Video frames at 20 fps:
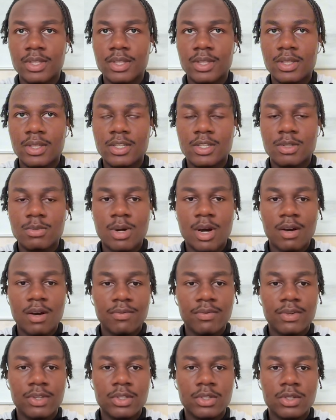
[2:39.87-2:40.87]
the smart
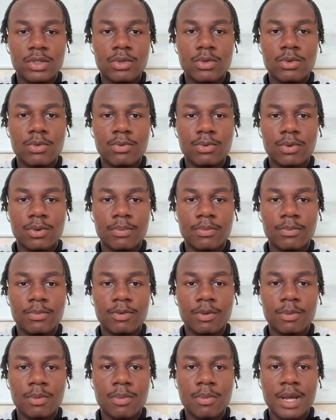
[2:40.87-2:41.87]
thing to do from
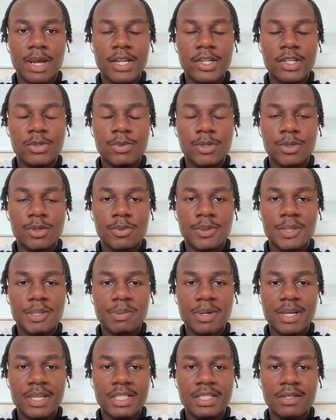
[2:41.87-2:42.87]
a management
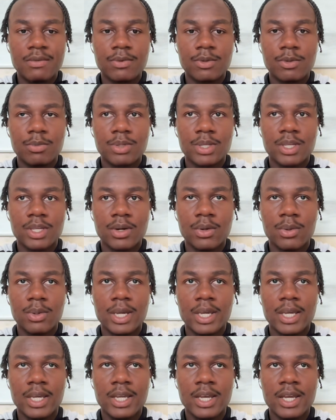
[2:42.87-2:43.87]
perspective would be,
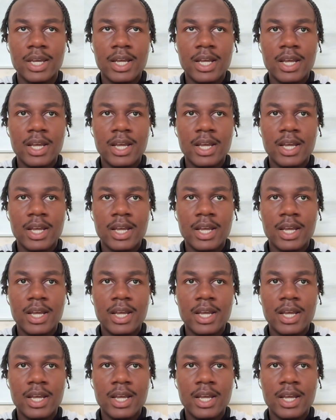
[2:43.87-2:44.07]
okay,